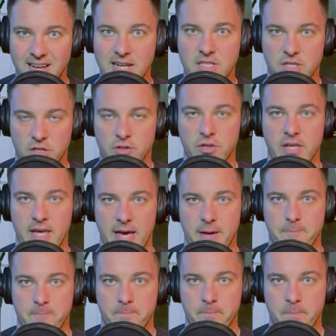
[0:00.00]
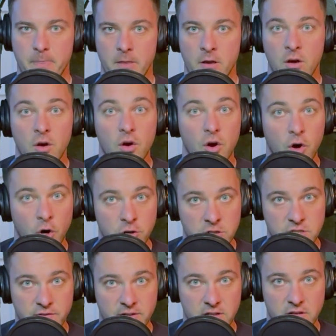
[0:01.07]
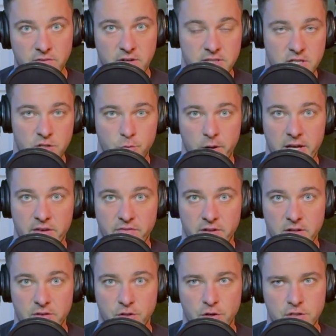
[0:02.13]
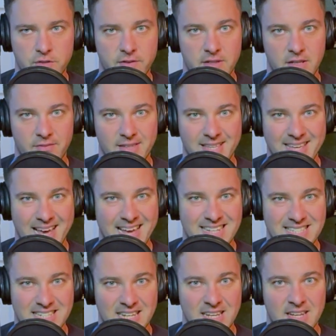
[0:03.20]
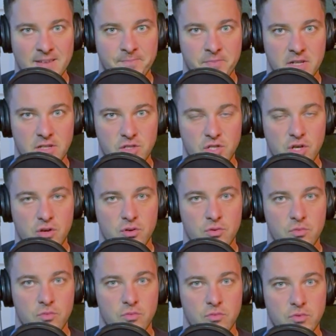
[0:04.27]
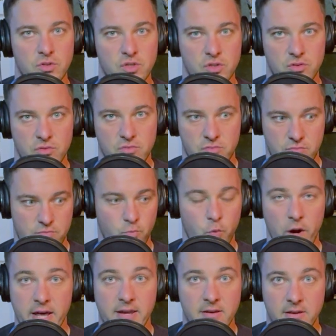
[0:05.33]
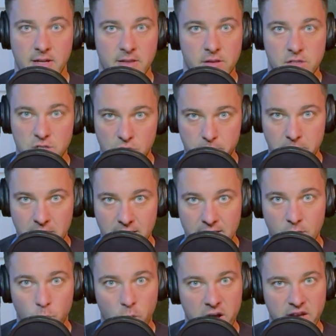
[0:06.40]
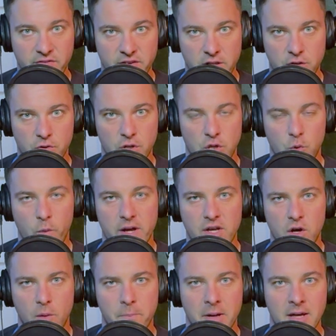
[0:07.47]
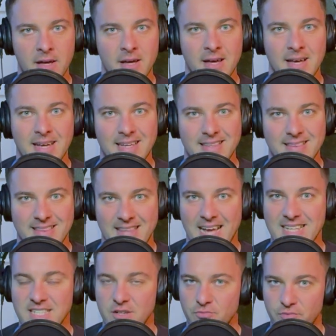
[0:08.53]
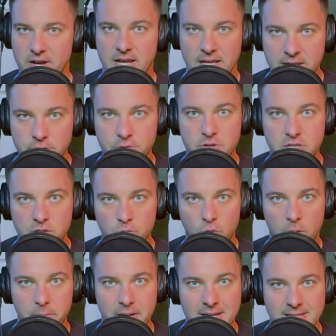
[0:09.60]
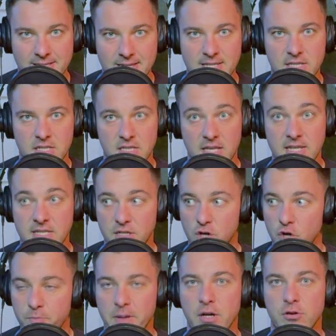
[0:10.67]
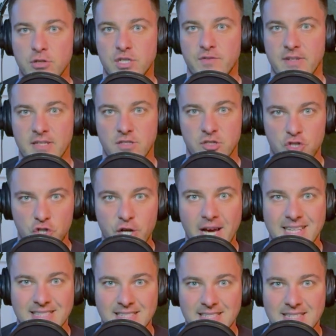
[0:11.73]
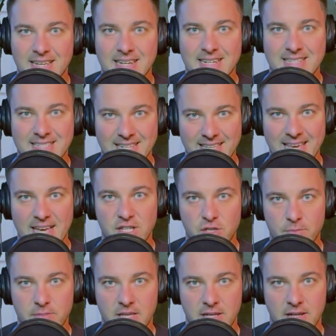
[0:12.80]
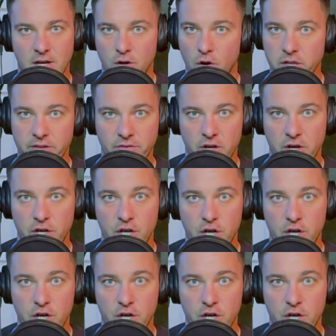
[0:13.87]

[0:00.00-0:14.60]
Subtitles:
That's a good game. Huddersfield versus Wakefield. Huddersfield have yet to win in the Super League. Wakefield are on the way up. That's a real interesting one because this could be Huddersfield's chance to get something, and all they've got to